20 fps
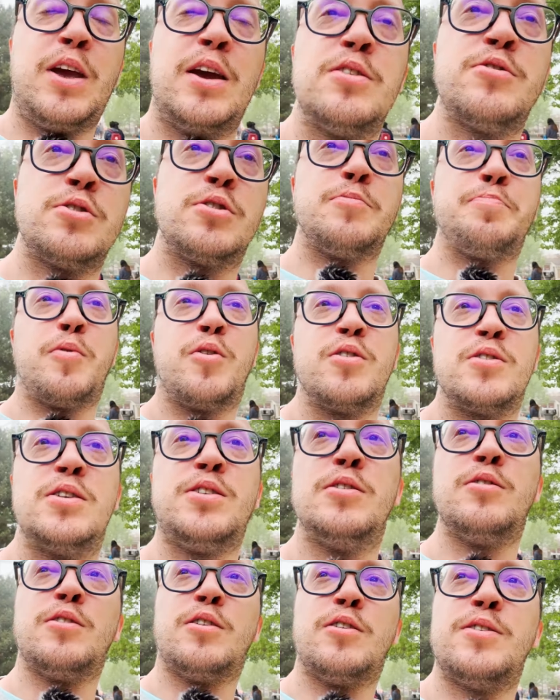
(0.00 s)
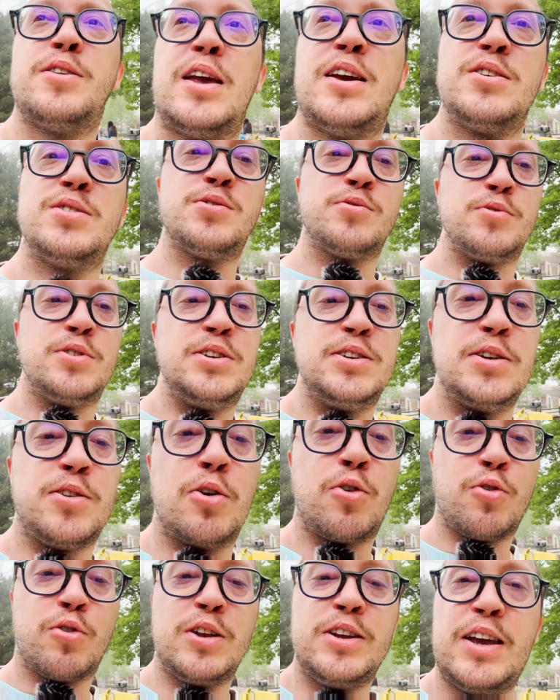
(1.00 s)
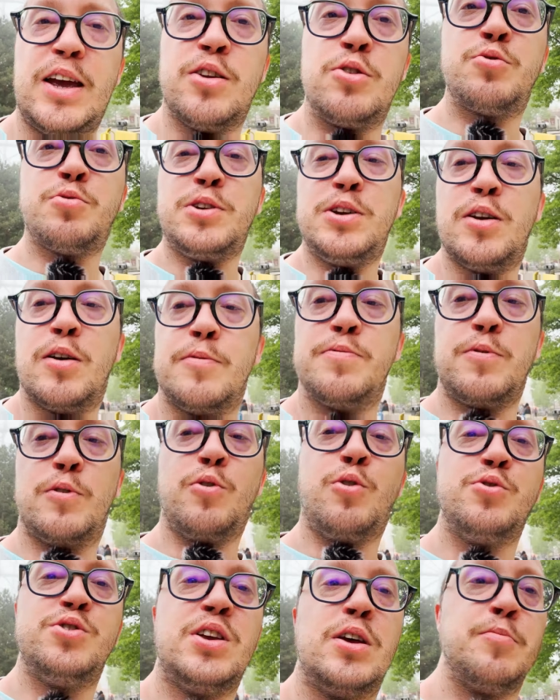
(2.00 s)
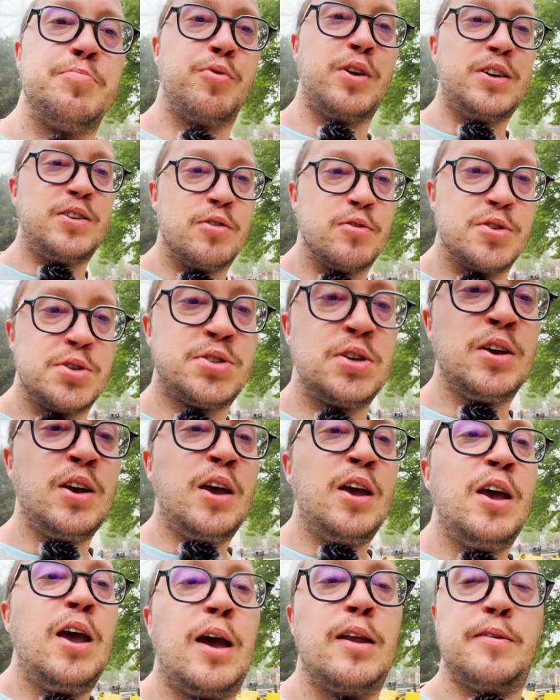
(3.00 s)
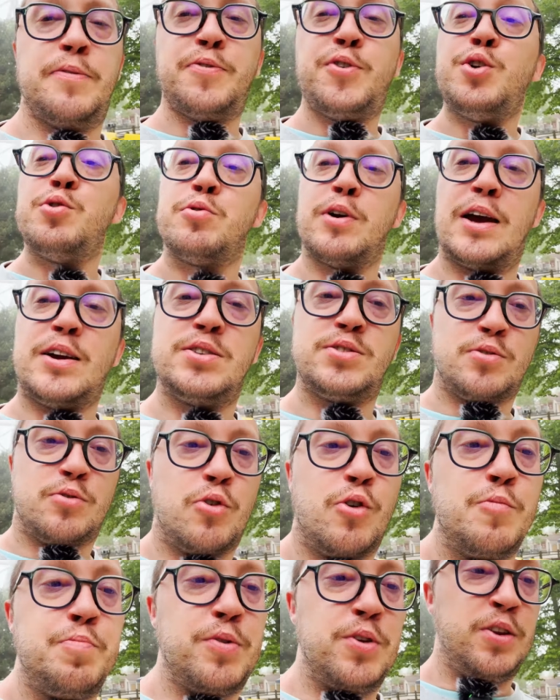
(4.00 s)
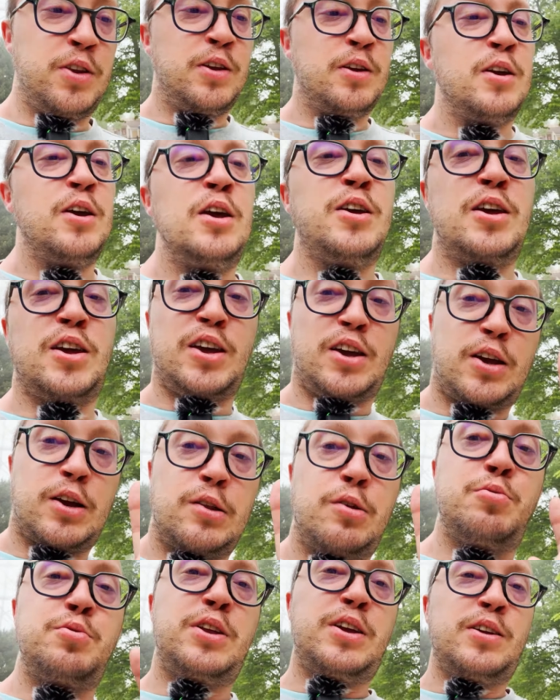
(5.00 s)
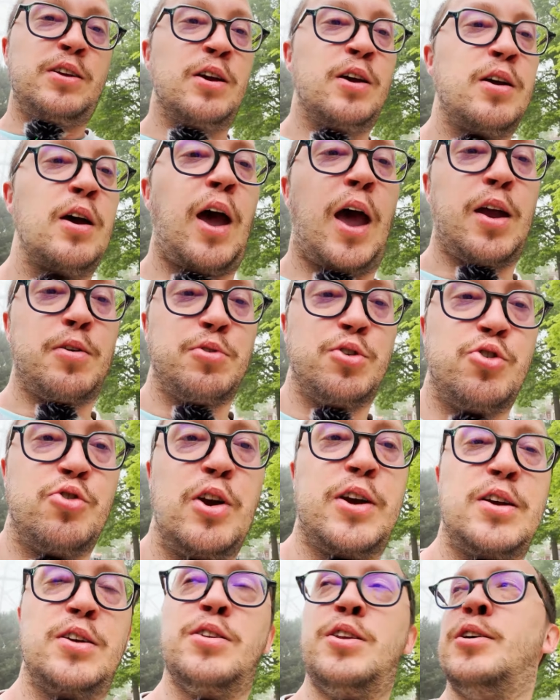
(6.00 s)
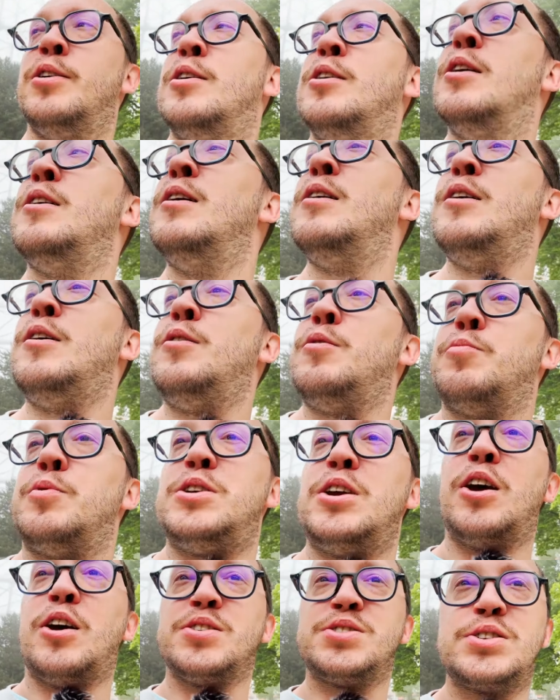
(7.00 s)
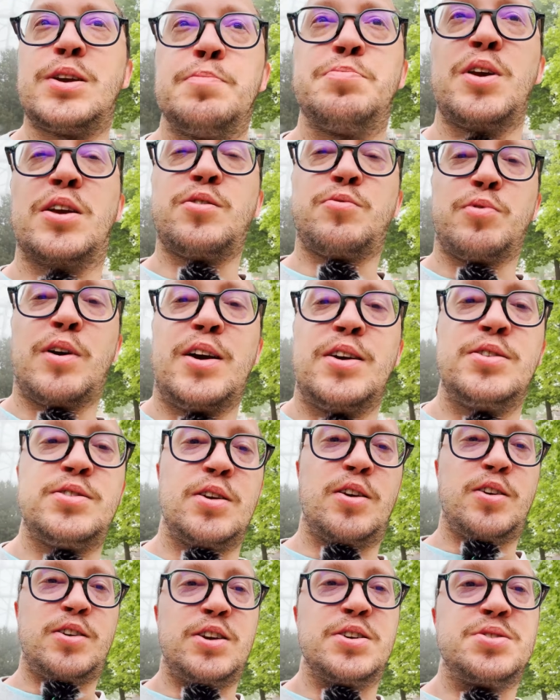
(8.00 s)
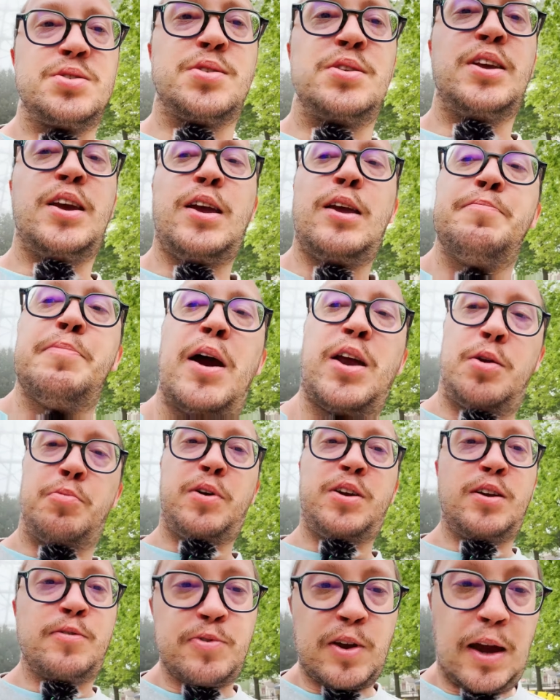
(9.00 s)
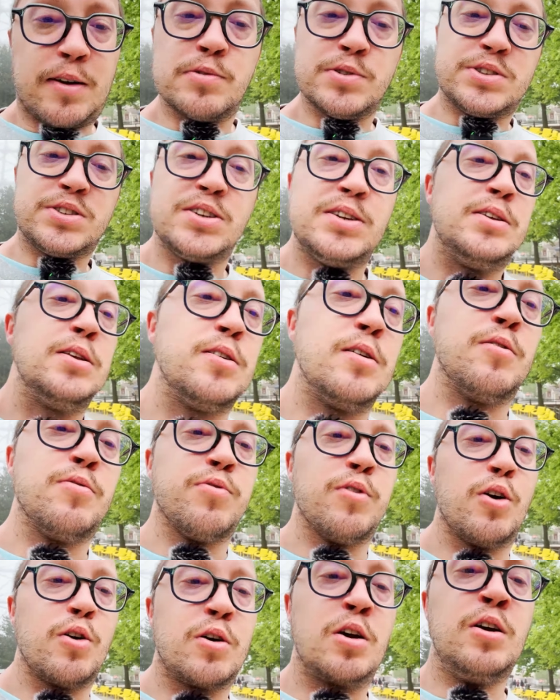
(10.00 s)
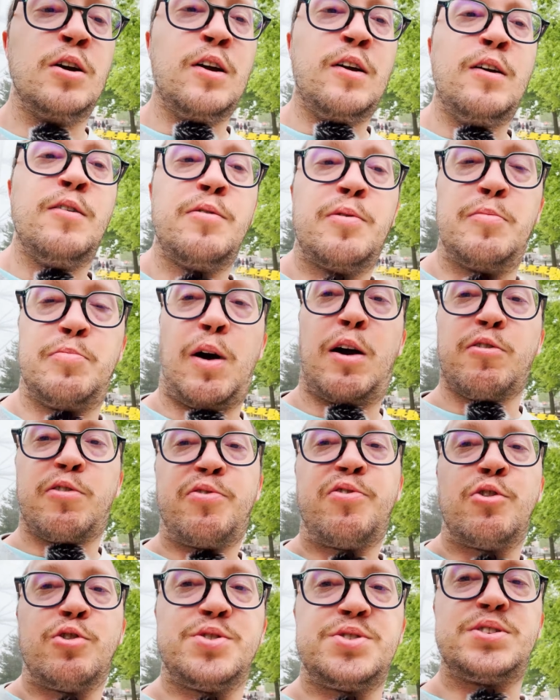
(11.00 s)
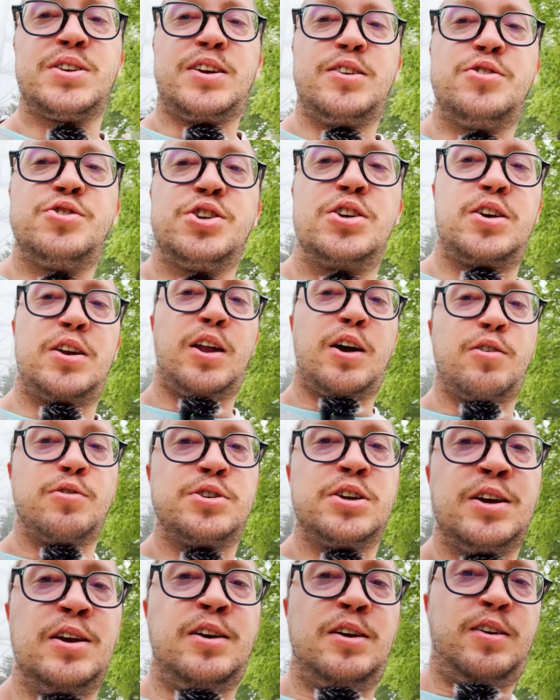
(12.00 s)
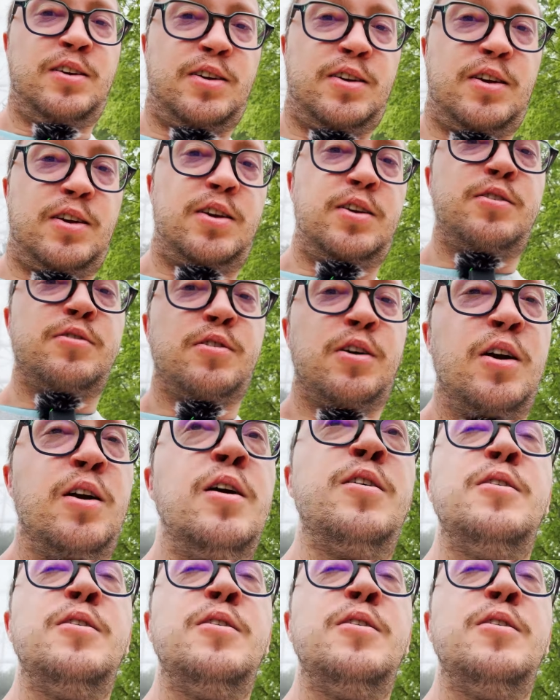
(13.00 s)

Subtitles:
entered the park here thanks to the early entry of Hotel Breakers, and a few rides are open, including Iron Dragon. We skipped that ride yesterday. By the way, if you haven't seen the vlog from our first day, check it out here.